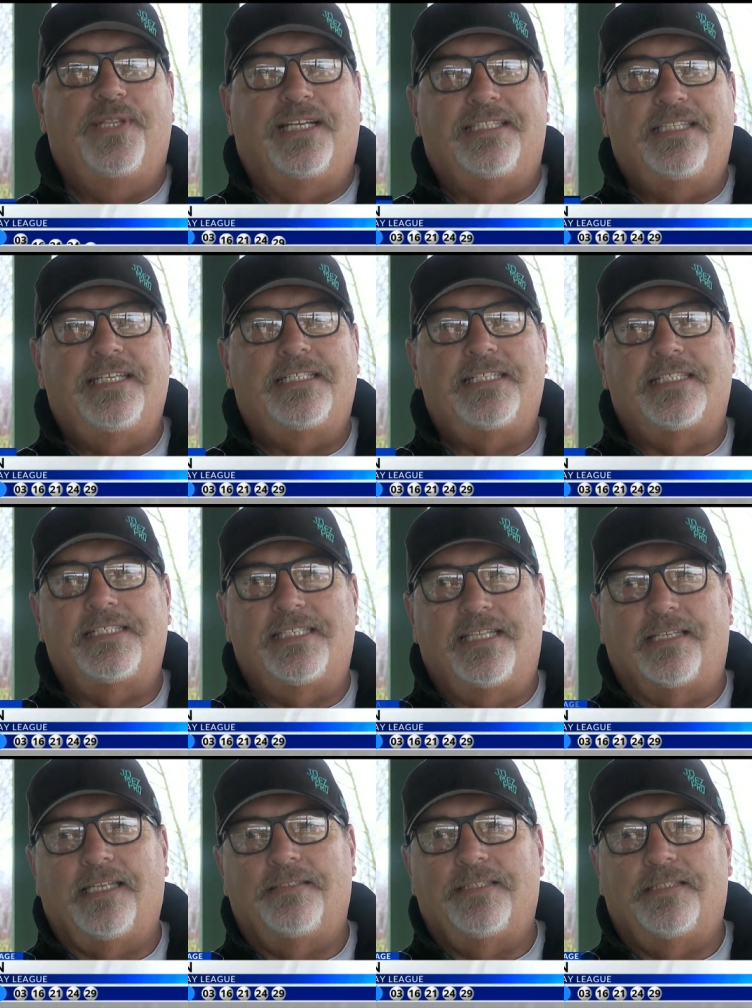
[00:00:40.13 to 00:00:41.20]
that this is
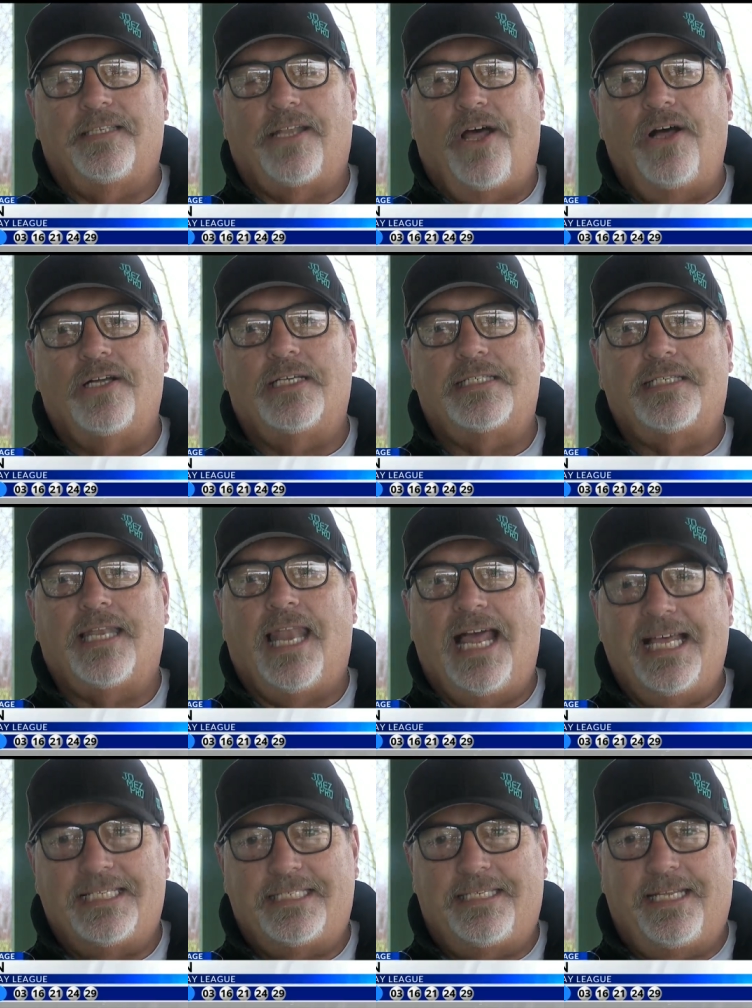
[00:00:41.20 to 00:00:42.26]
the longest
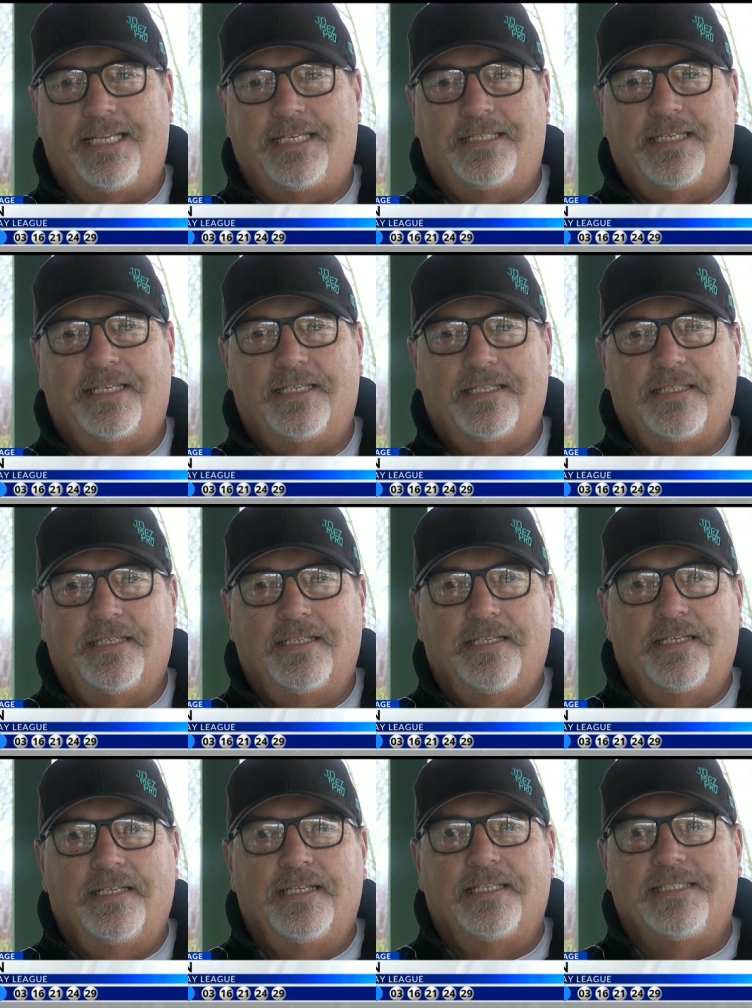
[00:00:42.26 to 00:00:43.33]
lasting
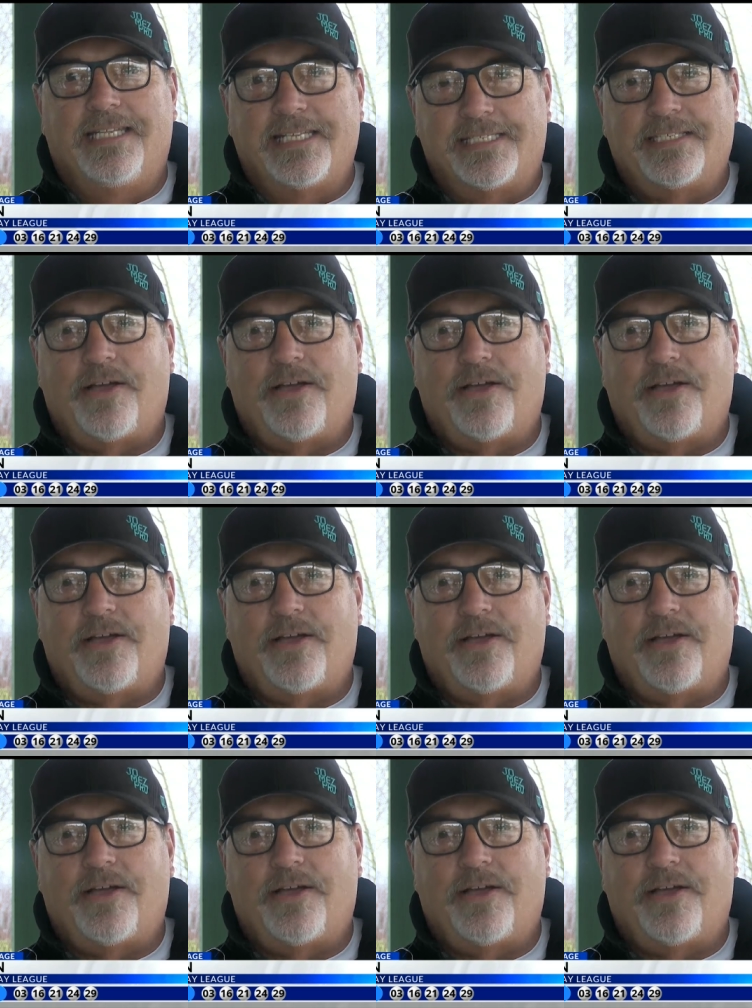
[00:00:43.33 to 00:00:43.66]
disc